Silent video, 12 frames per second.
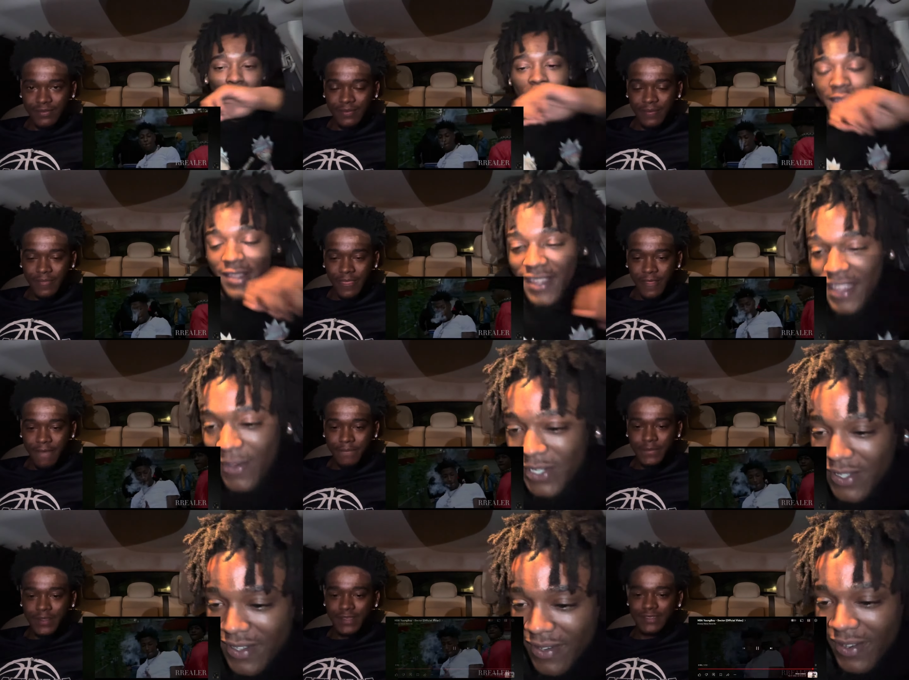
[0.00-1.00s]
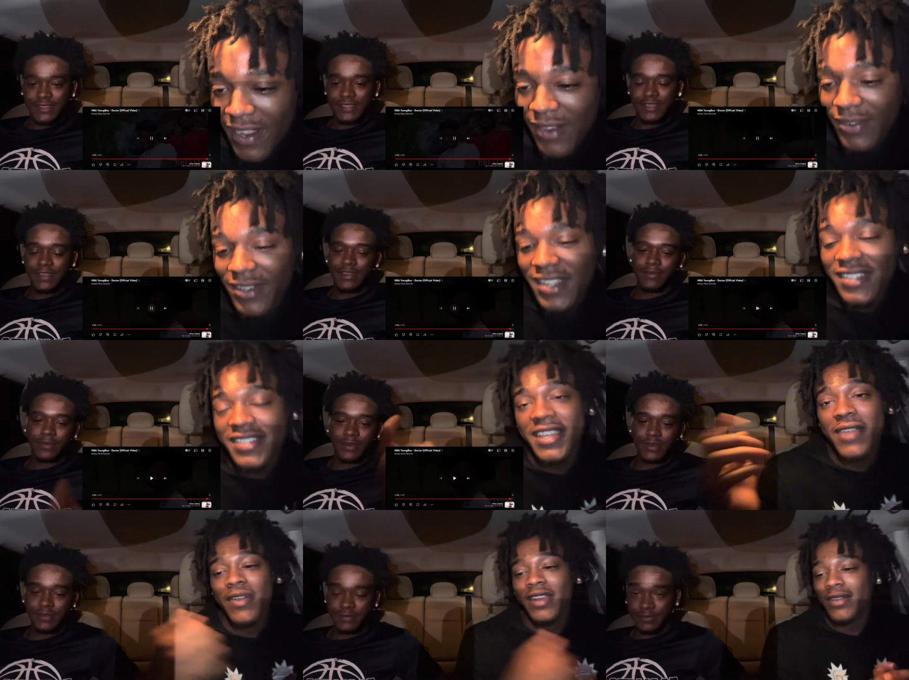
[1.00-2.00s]
Speaker 1: Yeah, what you get? That's, oh, 10, that's a 10
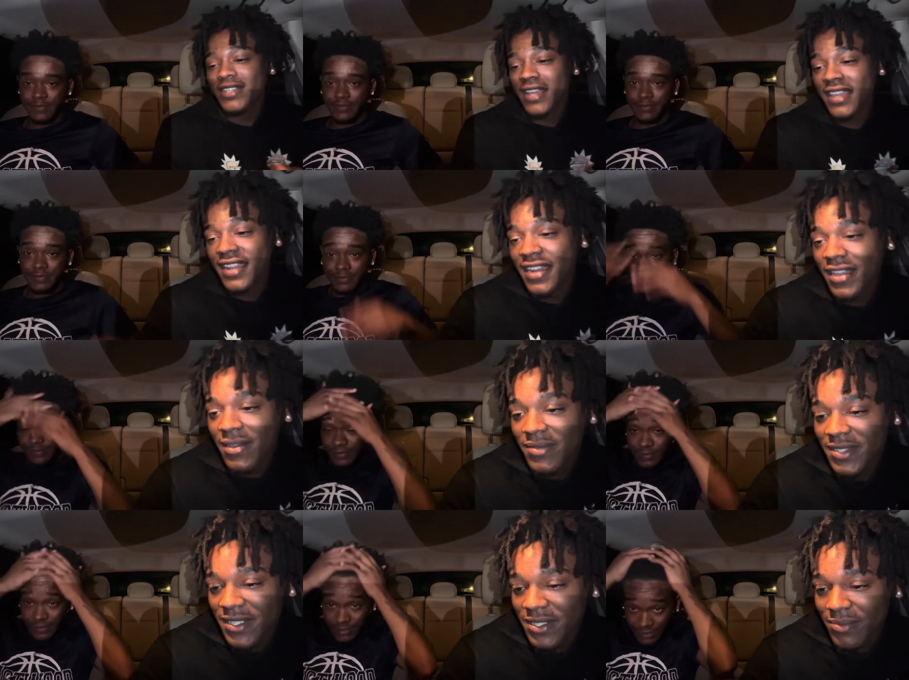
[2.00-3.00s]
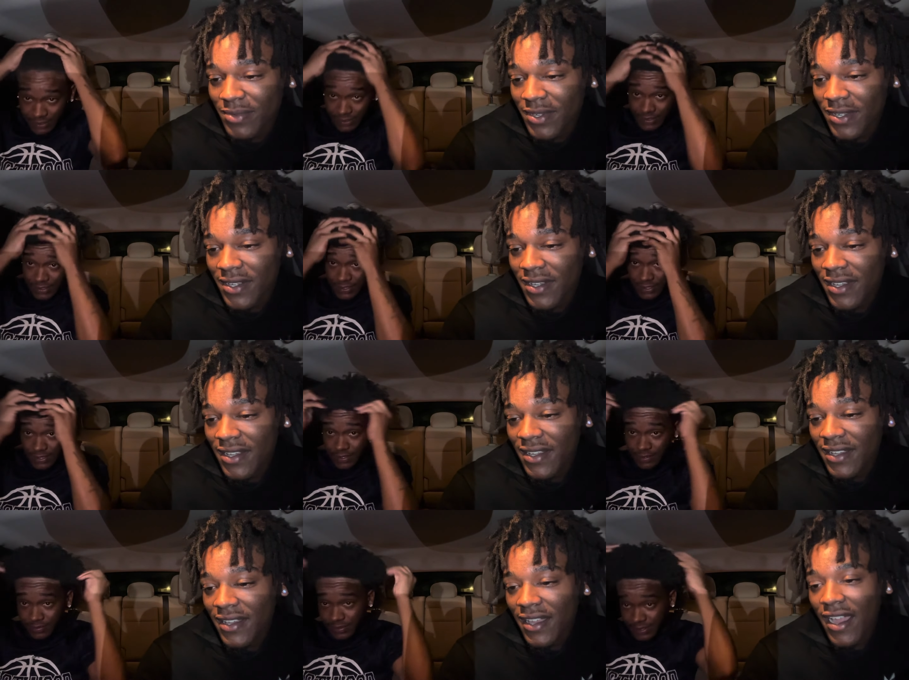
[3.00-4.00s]
right there. What y'all get in the comment section, bro?
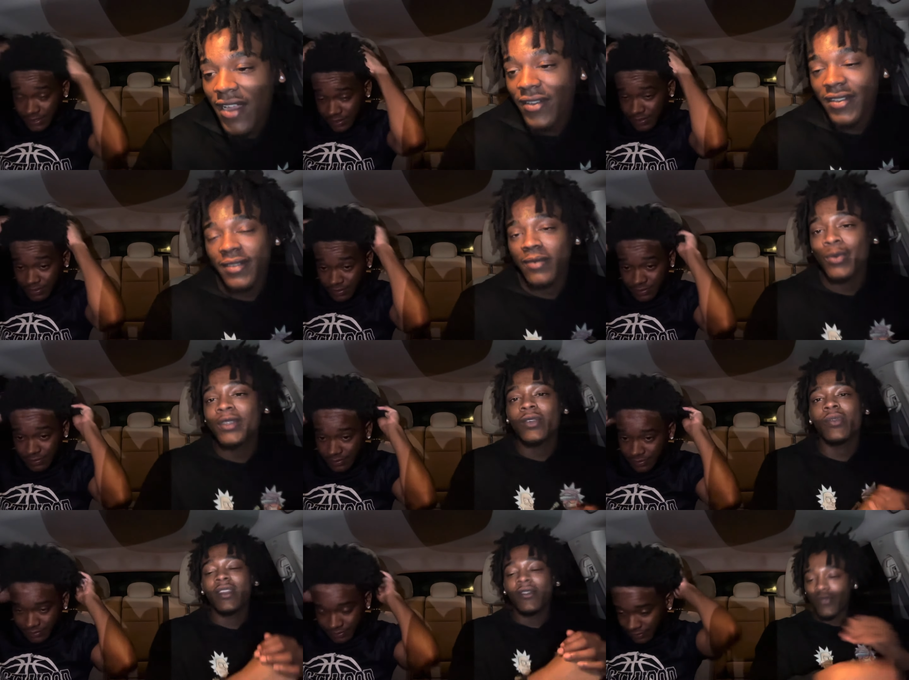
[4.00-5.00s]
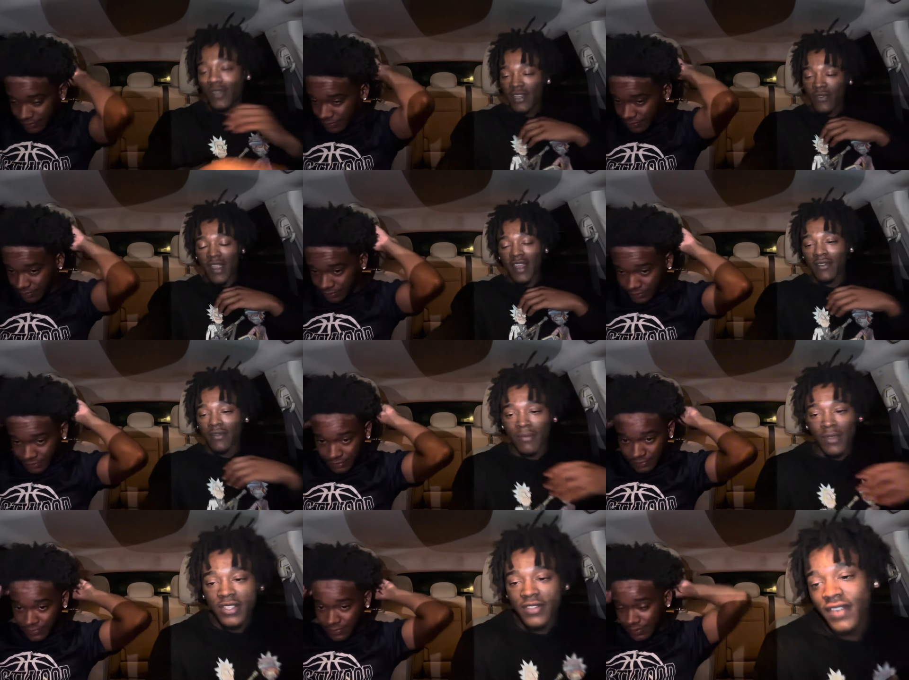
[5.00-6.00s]
10. I, we just rating, the, really rating the
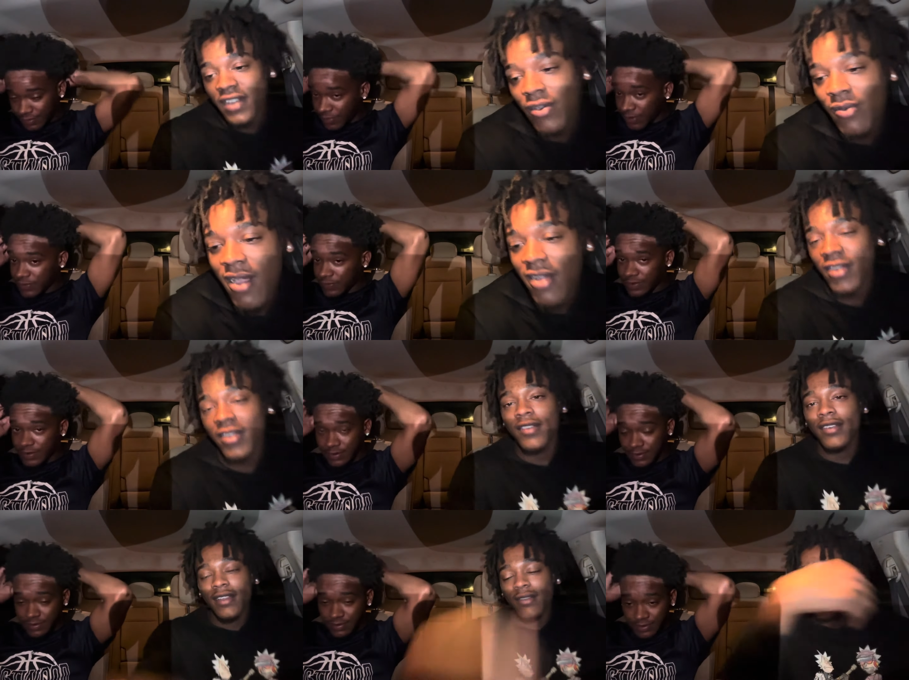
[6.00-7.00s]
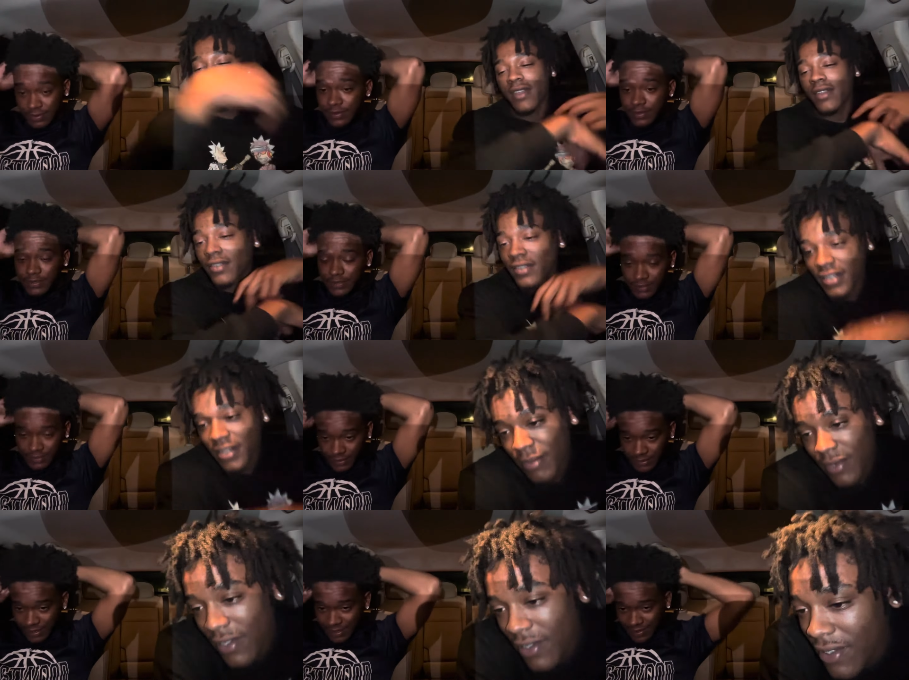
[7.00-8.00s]
music video because we already heard that. we been heard that, bro.
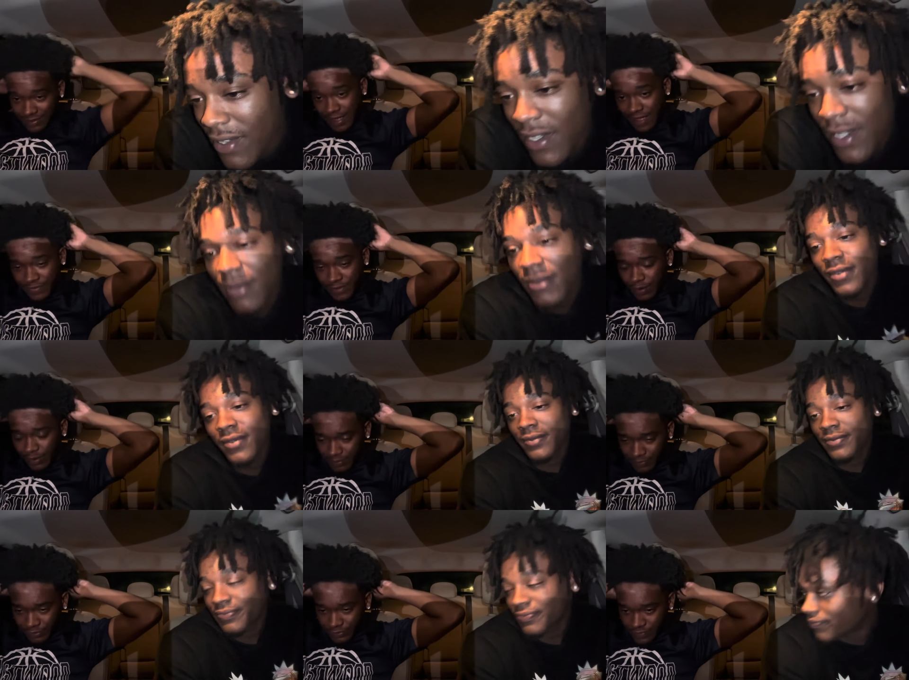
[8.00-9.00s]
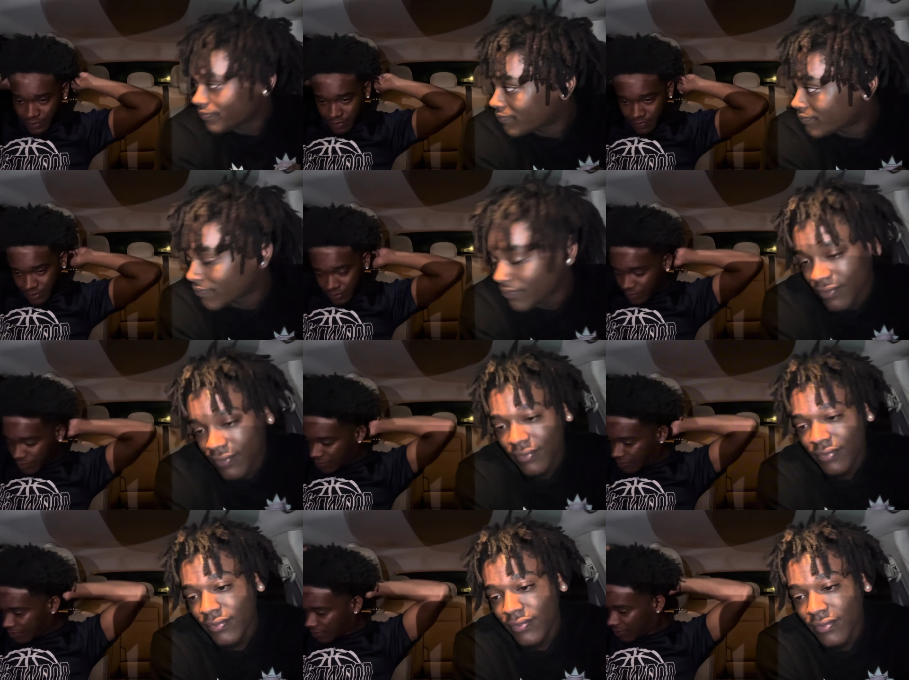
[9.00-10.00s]
I, oh, the music video, bro.
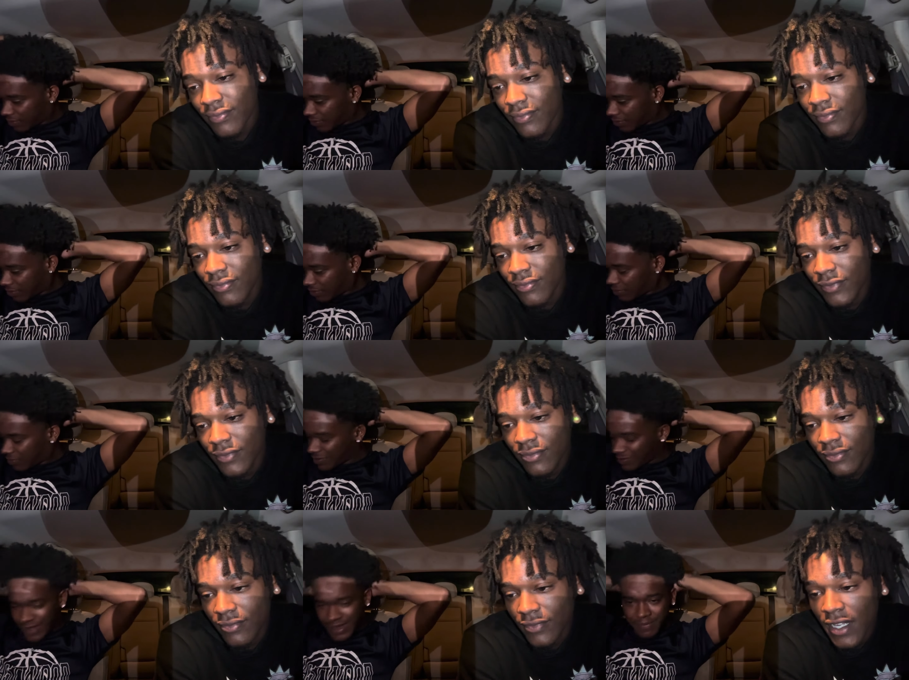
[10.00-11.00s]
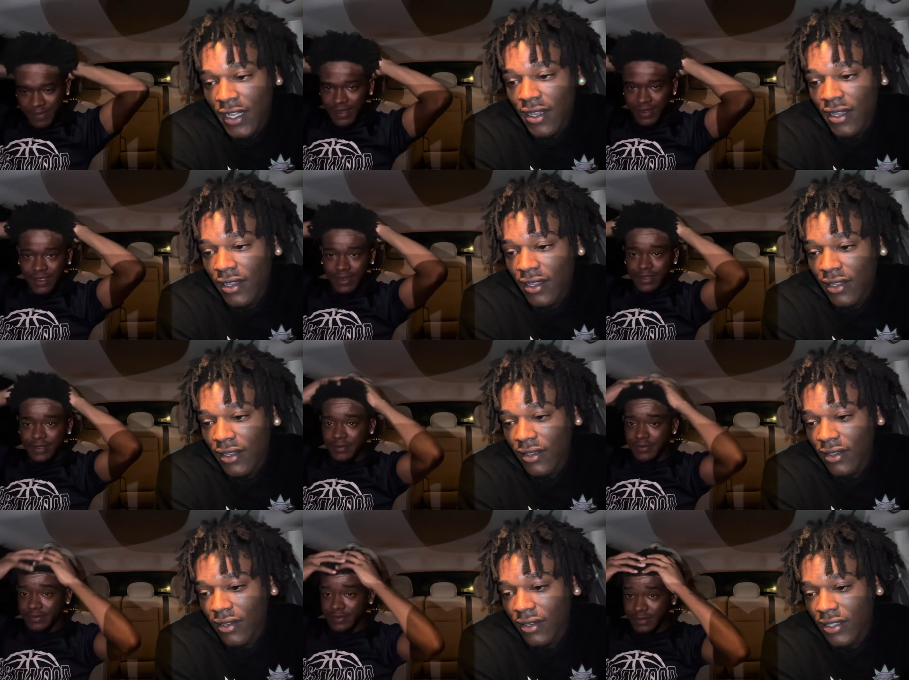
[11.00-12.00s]
Why they made it like that?
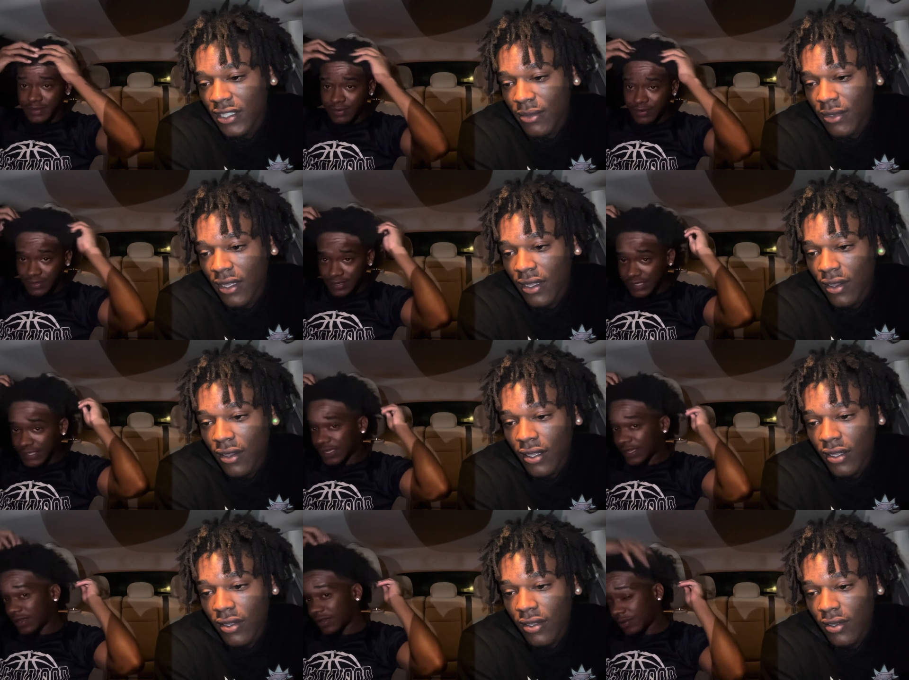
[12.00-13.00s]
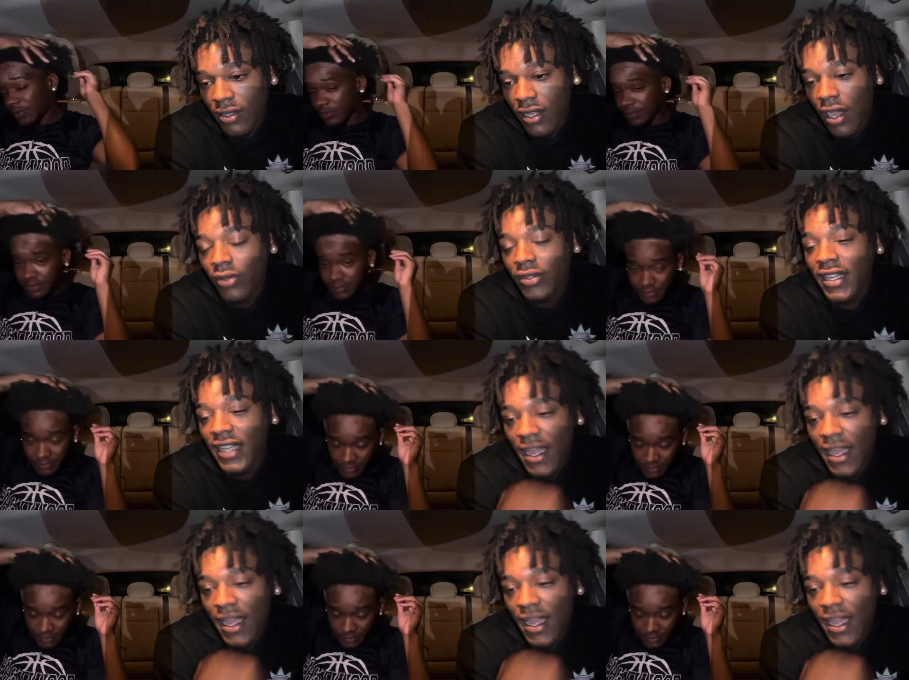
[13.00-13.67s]
Like, oh, yeah. I don't think they